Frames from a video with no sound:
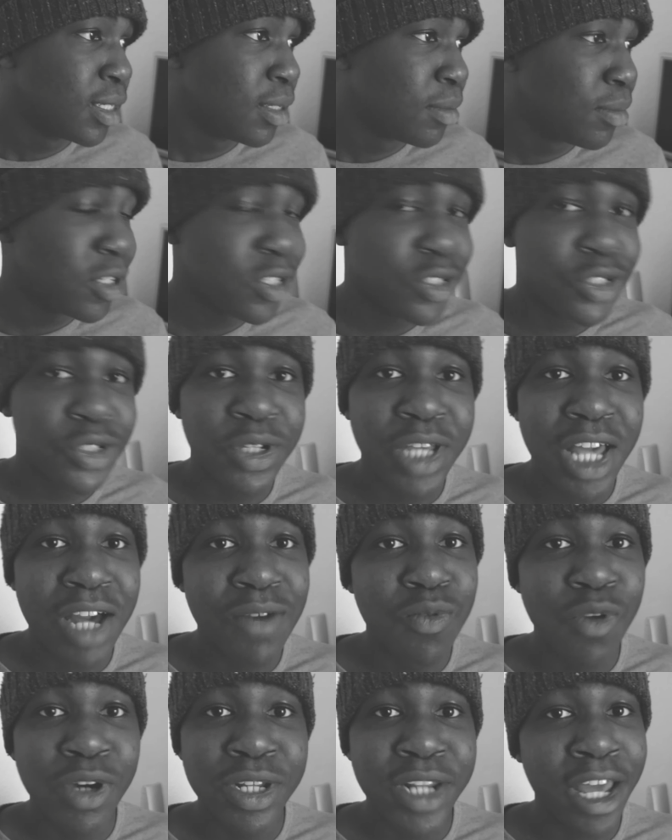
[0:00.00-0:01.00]
Make sure you
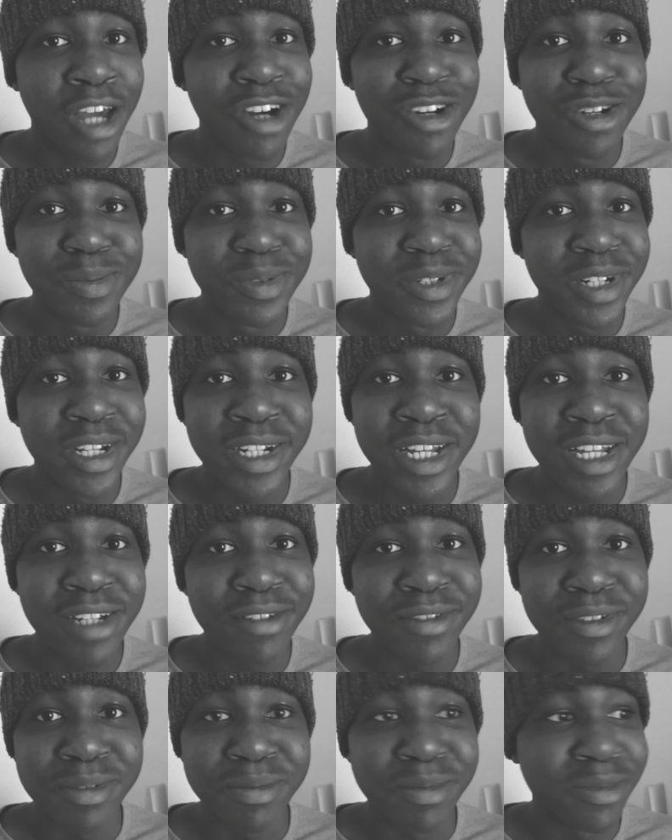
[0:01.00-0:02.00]
have one eye open at night,
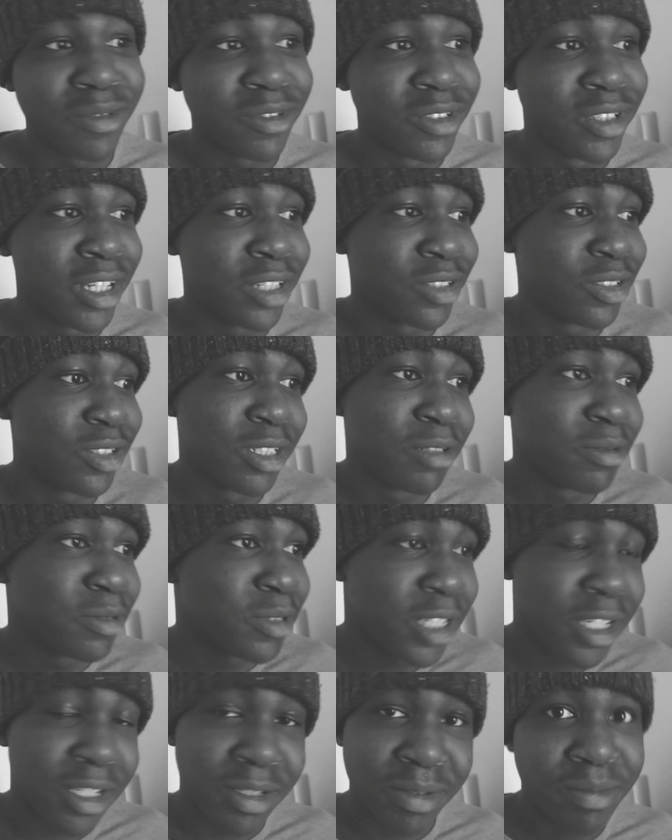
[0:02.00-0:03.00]
fam. That's what I'm
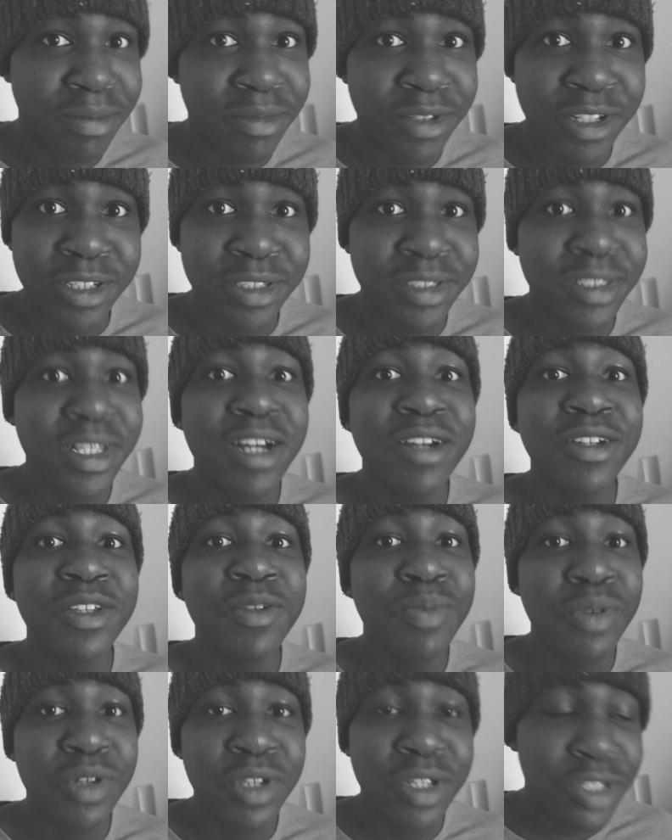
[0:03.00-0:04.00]
saying. Because now you
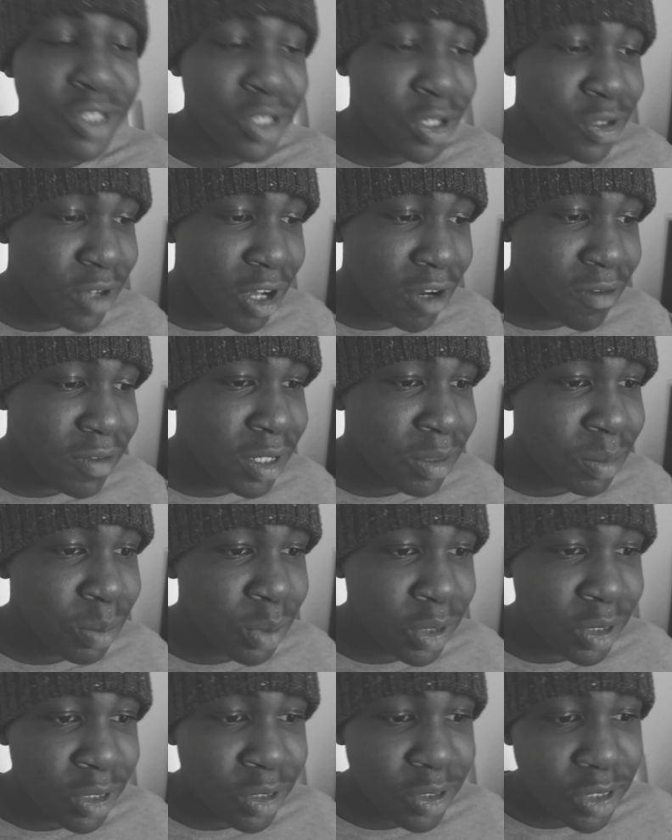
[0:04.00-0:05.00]
put yourself, other than
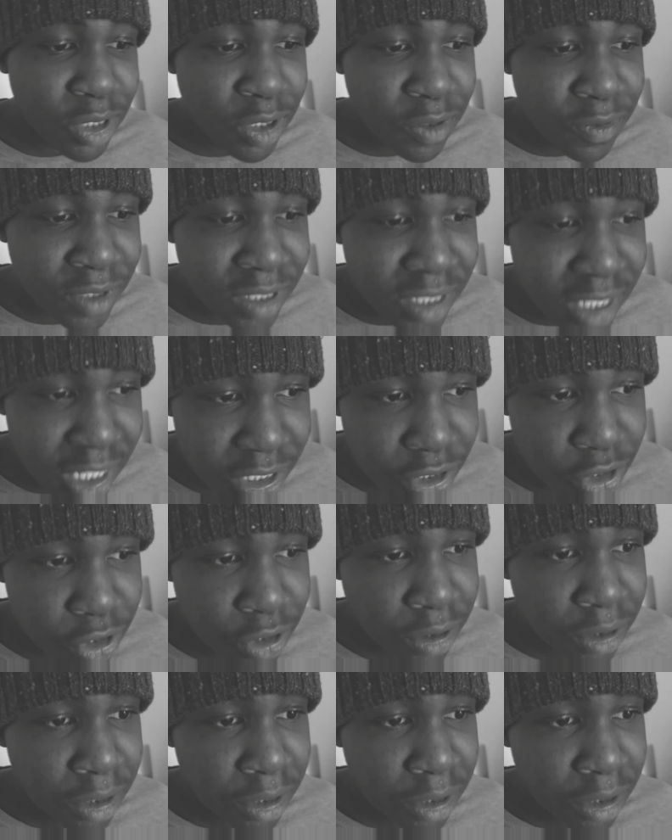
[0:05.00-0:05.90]
putting yourself in danger,